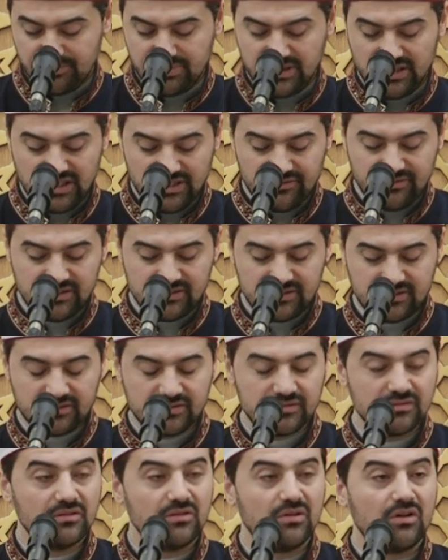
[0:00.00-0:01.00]

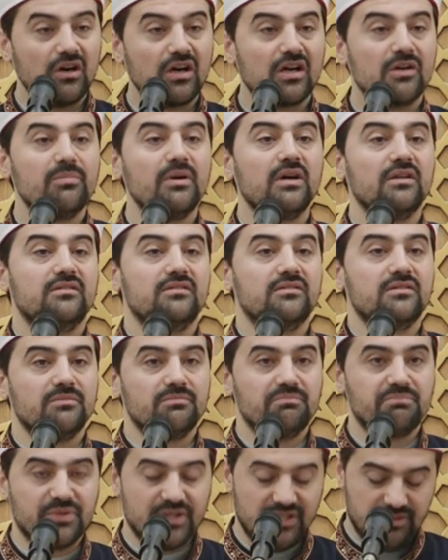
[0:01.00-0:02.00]
believers are but
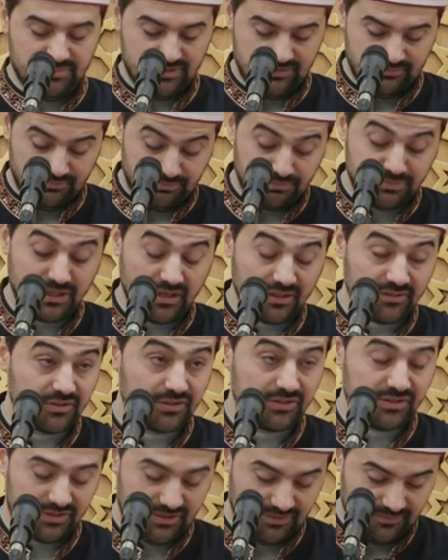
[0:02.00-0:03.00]

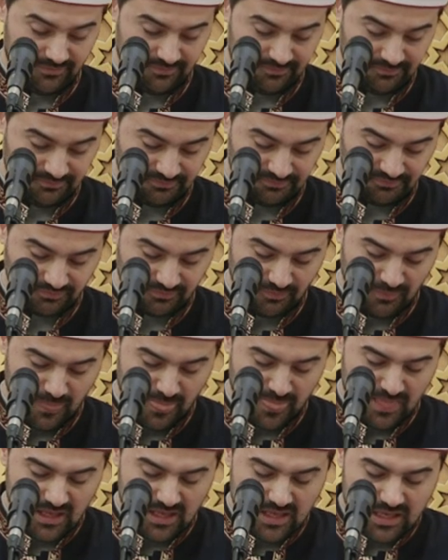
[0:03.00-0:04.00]
brothers.
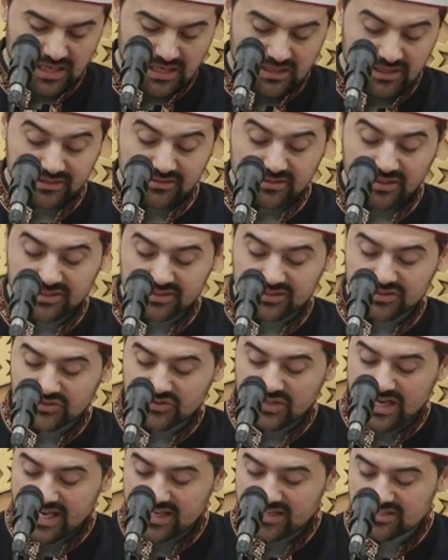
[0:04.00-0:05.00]
Let us
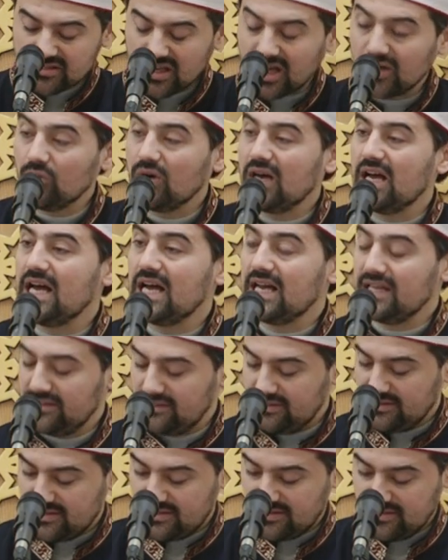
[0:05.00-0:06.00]
raise our
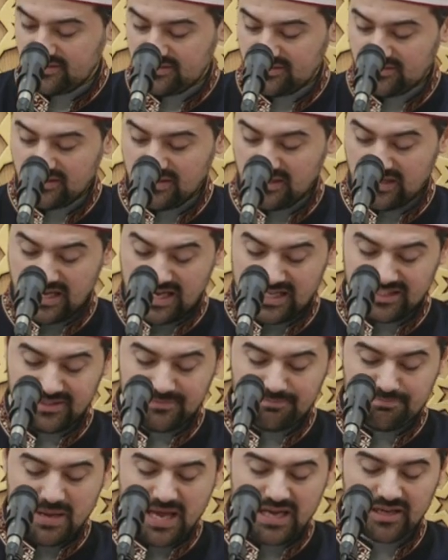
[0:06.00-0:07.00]
hands
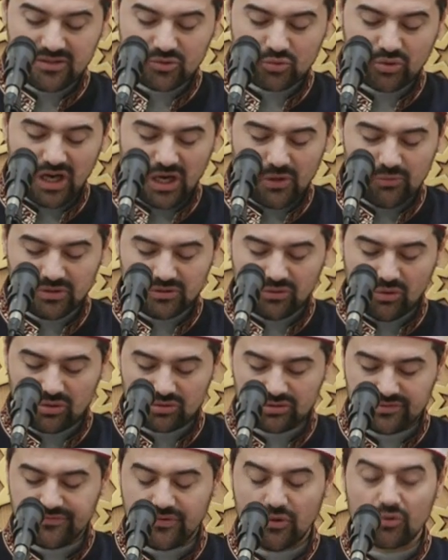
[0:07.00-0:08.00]
and beg to our
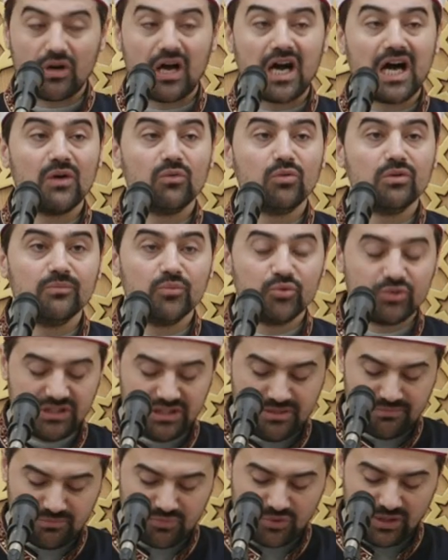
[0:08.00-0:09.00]
Lord for our
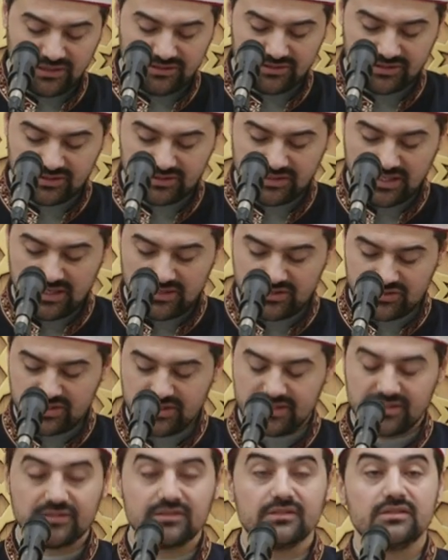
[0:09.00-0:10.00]
Muslim brothers and
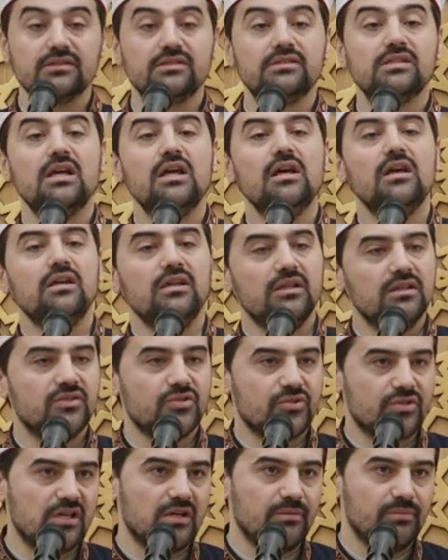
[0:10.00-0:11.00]
sisters in
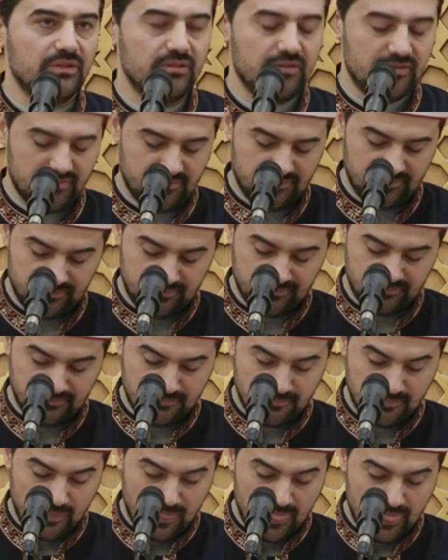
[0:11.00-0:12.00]
trouble,
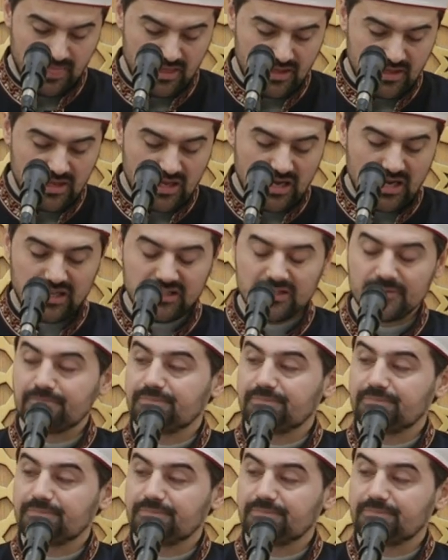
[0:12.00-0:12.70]
and